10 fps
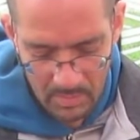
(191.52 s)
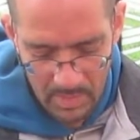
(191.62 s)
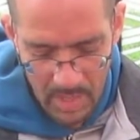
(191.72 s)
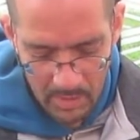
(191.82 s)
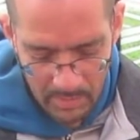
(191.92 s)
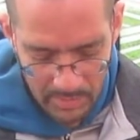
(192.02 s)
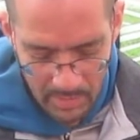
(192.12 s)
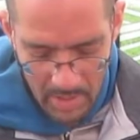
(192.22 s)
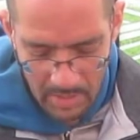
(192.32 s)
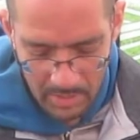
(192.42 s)
how
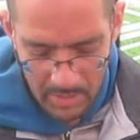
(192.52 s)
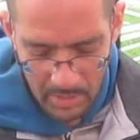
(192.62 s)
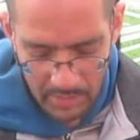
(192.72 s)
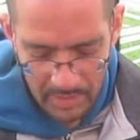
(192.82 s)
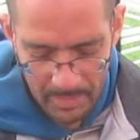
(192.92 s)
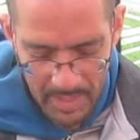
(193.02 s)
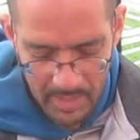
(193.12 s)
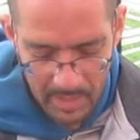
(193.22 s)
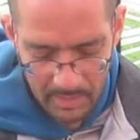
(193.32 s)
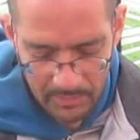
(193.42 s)
it goes, I might
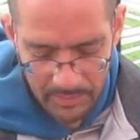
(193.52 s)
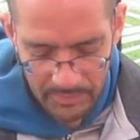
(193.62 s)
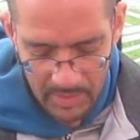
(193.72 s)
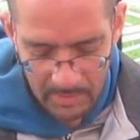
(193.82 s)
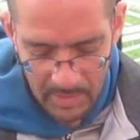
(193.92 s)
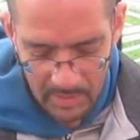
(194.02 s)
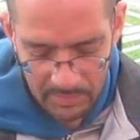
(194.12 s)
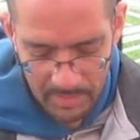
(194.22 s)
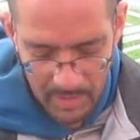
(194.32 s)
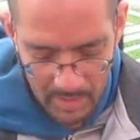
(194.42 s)
get it in 15 minutes,
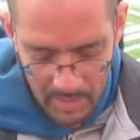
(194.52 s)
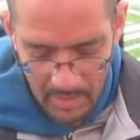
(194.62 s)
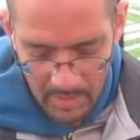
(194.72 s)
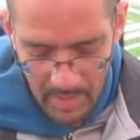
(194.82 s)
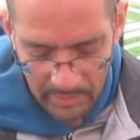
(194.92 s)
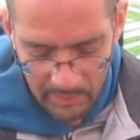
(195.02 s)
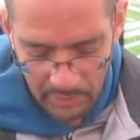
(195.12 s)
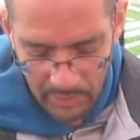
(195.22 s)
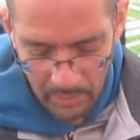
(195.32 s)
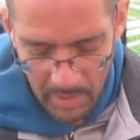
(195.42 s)
but that's
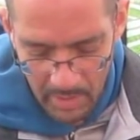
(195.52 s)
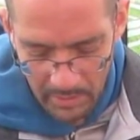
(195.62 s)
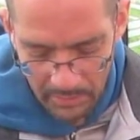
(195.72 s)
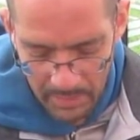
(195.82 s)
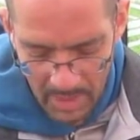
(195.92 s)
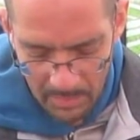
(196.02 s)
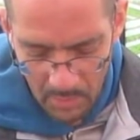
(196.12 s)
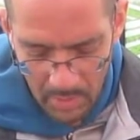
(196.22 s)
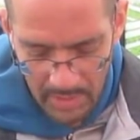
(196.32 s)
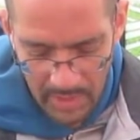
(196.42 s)
usually a rarity for me. I'm
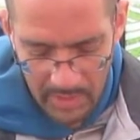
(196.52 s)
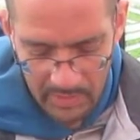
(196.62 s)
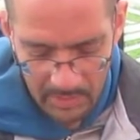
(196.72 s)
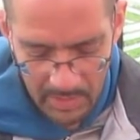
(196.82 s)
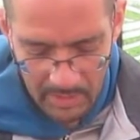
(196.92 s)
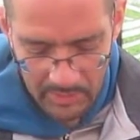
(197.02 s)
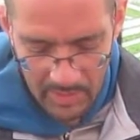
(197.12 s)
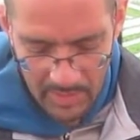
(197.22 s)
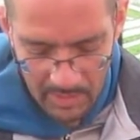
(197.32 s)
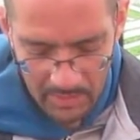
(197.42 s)
more like 18 minutes
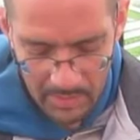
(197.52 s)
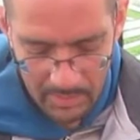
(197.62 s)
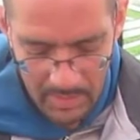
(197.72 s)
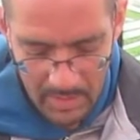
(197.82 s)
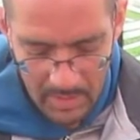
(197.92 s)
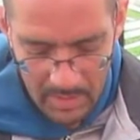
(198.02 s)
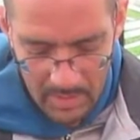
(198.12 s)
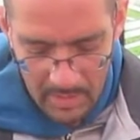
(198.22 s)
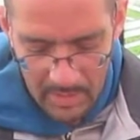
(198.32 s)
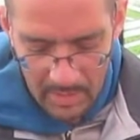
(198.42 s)
on that one.
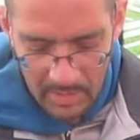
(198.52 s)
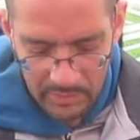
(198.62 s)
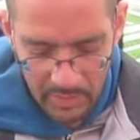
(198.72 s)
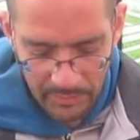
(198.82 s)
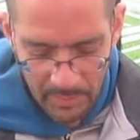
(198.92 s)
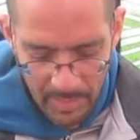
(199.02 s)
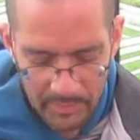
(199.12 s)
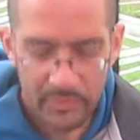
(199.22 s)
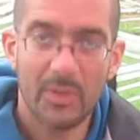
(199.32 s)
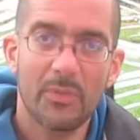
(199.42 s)
So
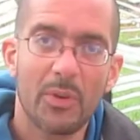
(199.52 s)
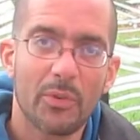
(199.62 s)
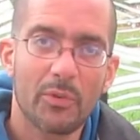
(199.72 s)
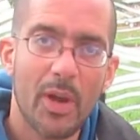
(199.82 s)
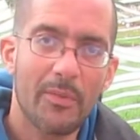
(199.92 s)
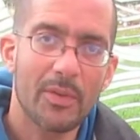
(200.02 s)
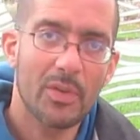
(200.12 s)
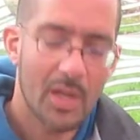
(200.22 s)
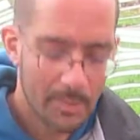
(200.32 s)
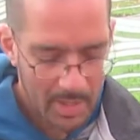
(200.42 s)
if there's a traffic
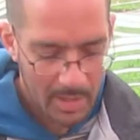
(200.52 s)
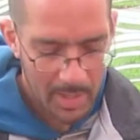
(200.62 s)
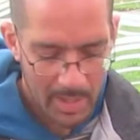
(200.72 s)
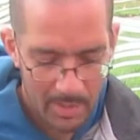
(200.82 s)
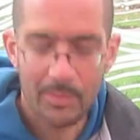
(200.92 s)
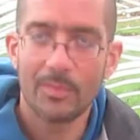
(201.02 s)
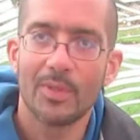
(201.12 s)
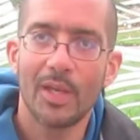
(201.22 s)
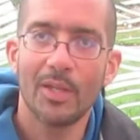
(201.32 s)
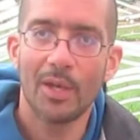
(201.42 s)
jam, then I might
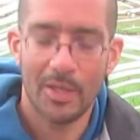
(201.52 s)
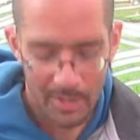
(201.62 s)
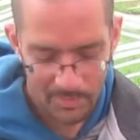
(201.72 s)
get lucky.